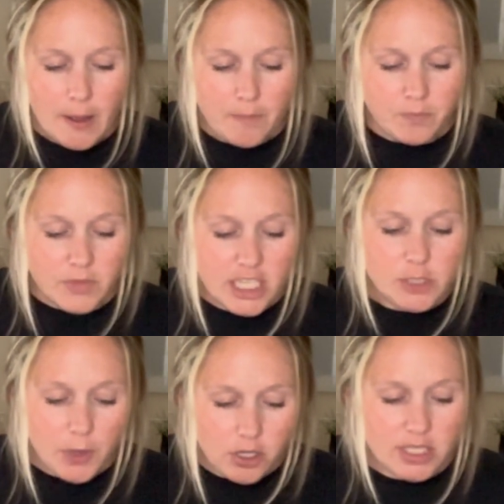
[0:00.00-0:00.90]
This
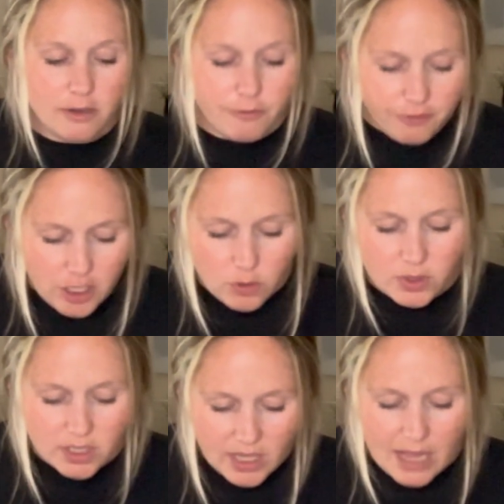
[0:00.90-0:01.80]
person feels
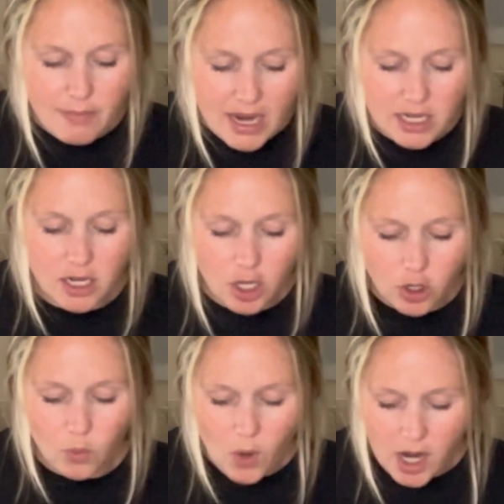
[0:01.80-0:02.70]
that they made an
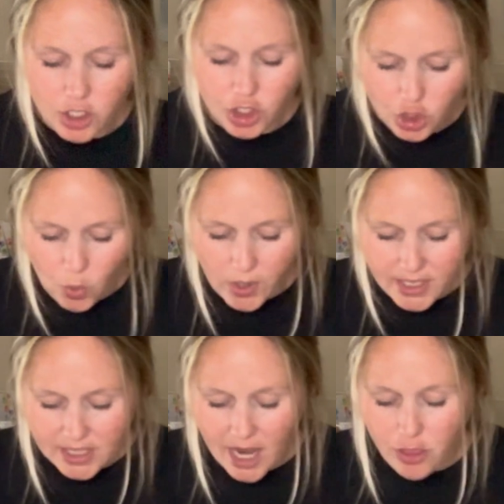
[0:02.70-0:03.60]
unwise
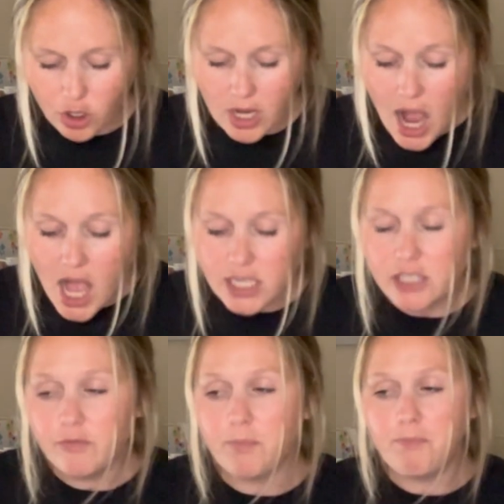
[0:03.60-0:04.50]
choice and they're kind
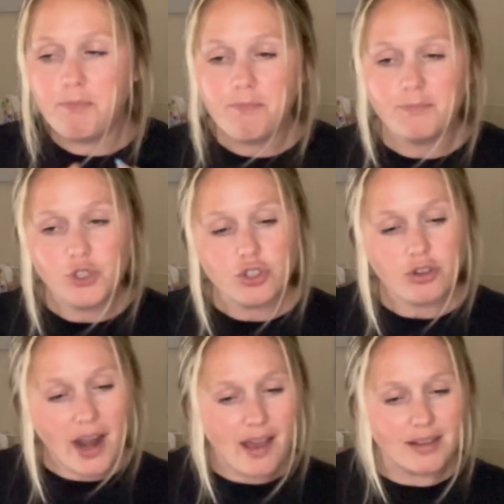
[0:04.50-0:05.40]
of
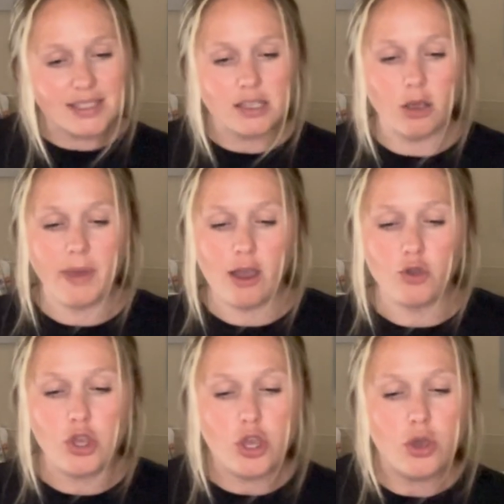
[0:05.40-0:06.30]
stressed
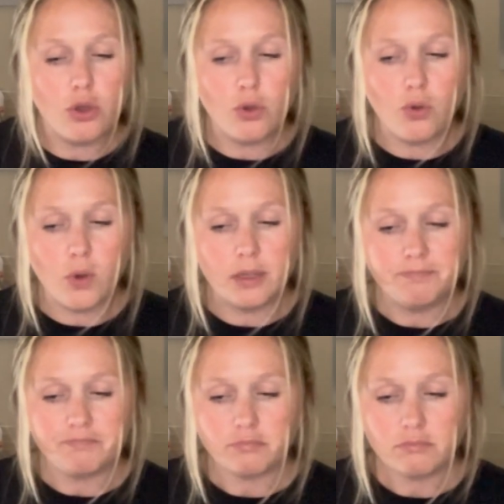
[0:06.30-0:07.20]
about you
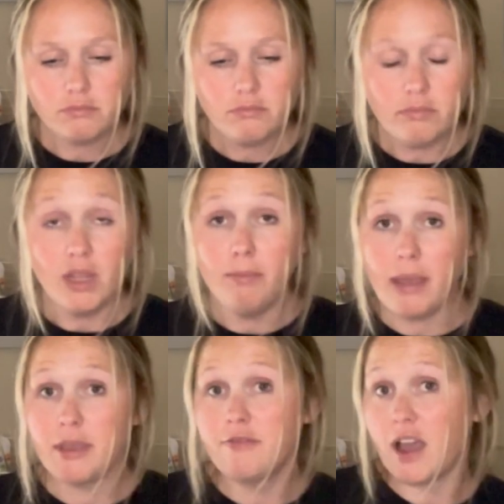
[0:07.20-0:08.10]

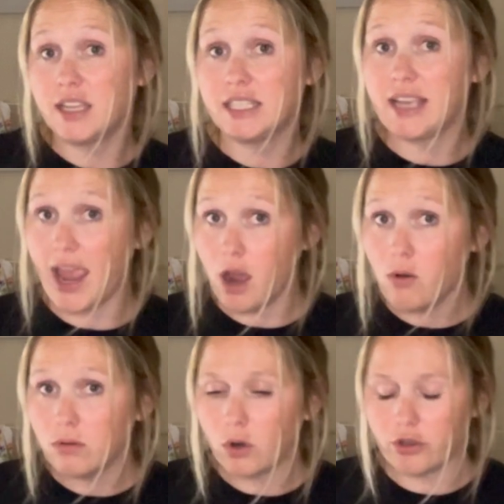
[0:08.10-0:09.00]
maybe finding
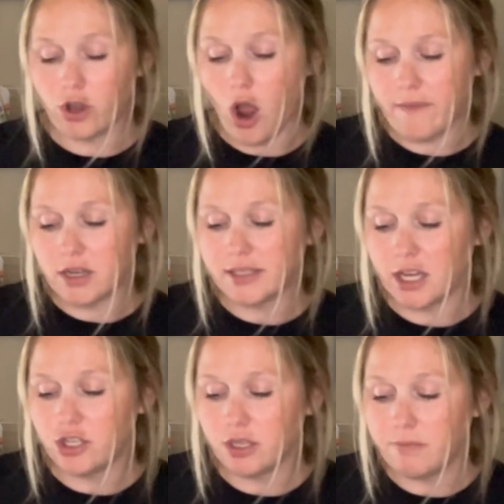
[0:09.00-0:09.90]
out or the
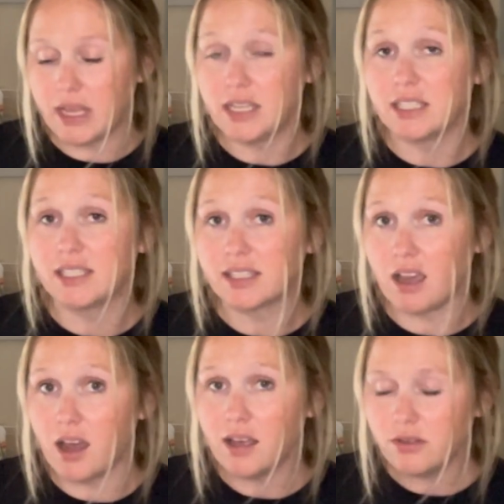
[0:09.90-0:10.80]
conversation being
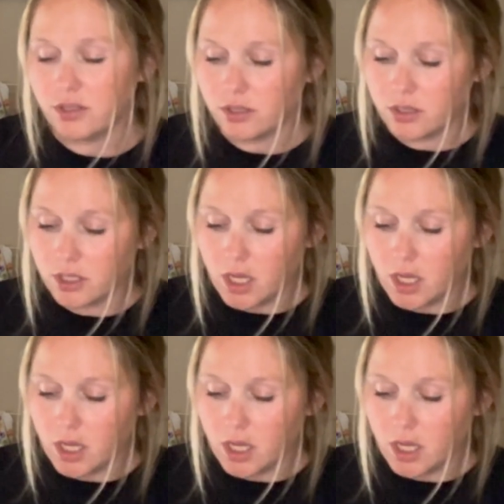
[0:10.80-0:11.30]
discussed,